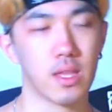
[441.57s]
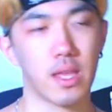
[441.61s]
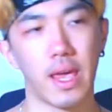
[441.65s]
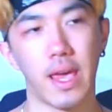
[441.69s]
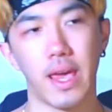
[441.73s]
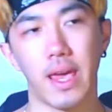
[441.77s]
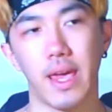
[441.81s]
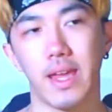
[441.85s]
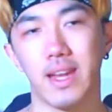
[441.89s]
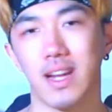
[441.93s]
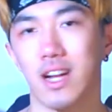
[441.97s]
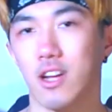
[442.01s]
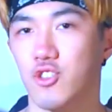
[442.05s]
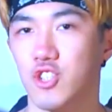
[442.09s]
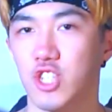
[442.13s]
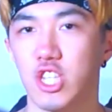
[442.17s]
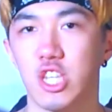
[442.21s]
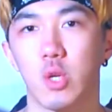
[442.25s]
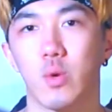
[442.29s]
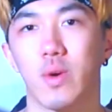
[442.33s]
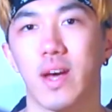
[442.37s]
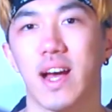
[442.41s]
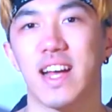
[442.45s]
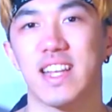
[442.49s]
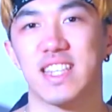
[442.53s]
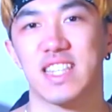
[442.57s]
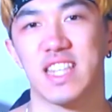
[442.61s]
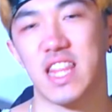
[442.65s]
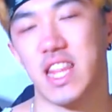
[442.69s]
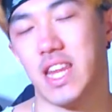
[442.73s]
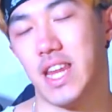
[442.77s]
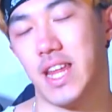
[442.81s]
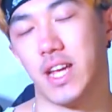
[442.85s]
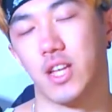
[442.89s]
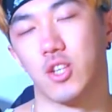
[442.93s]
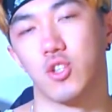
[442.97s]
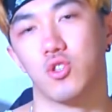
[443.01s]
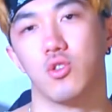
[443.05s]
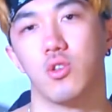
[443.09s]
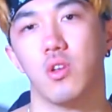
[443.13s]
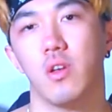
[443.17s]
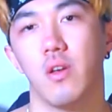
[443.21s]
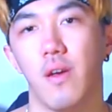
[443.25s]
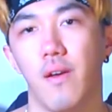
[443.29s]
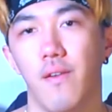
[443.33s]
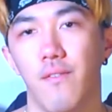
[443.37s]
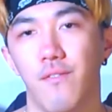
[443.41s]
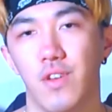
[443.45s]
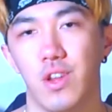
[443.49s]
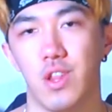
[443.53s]
And I'll see you guys in the next
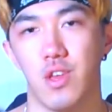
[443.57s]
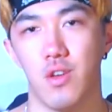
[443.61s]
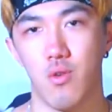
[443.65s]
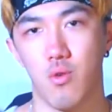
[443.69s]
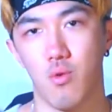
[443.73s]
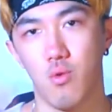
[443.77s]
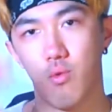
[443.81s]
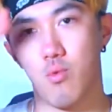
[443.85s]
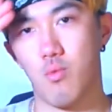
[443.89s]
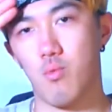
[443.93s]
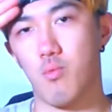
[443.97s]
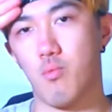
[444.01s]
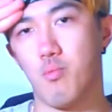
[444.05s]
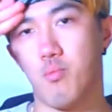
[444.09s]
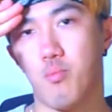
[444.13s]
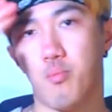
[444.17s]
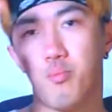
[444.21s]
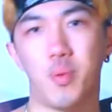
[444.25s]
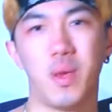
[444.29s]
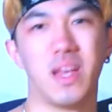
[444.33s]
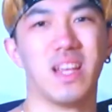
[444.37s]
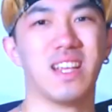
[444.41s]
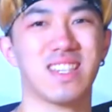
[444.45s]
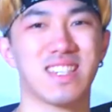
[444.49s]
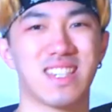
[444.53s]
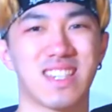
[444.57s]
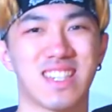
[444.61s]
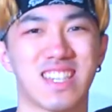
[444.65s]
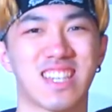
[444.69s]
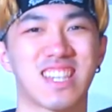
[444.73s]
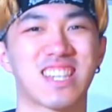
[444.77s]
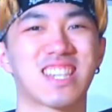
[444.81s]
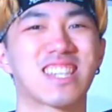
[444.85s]
video. Peace.